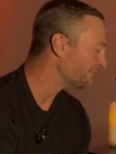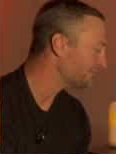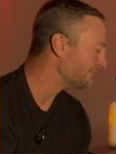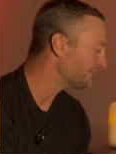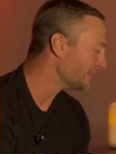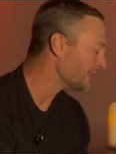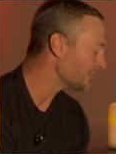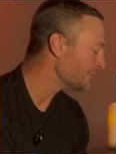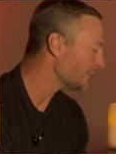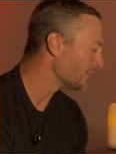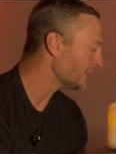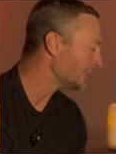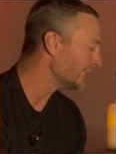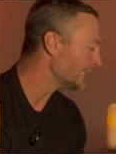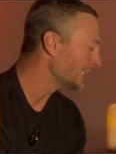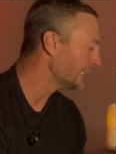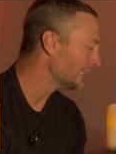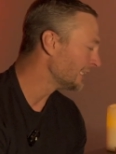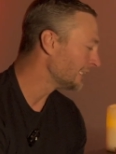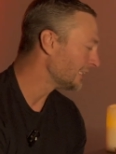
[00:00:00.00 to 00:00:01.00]
memory
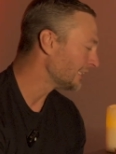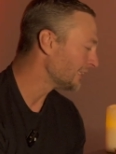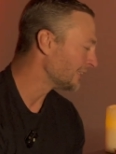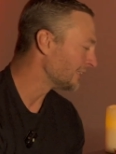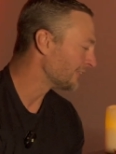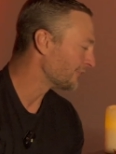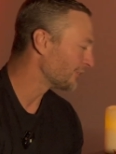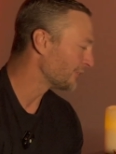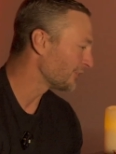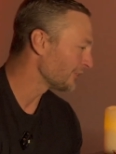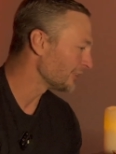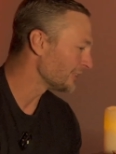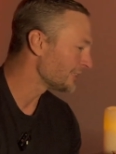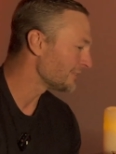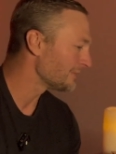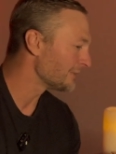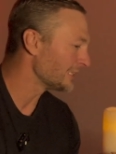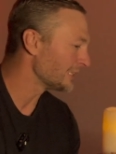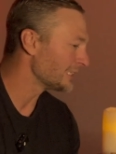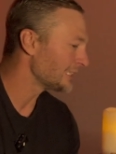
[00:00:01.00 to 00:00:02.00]
of
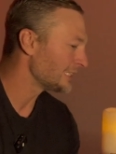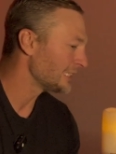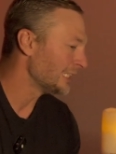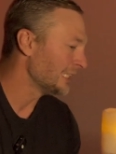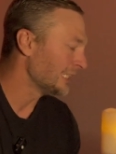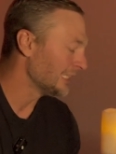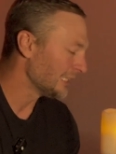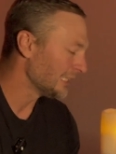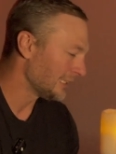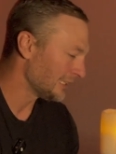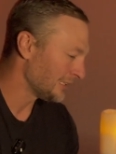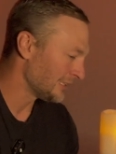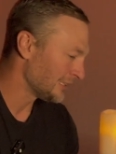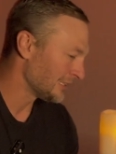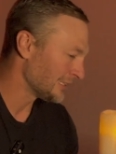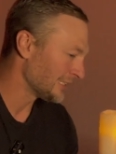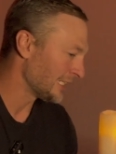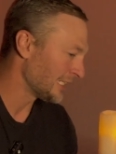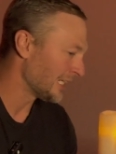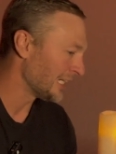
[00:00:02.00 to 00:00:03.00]
Christmas
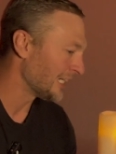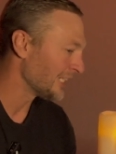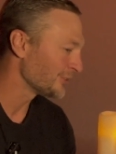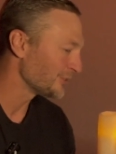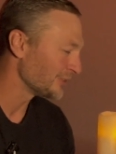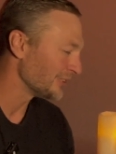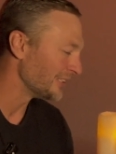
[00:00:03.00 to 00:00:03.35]
is at a house we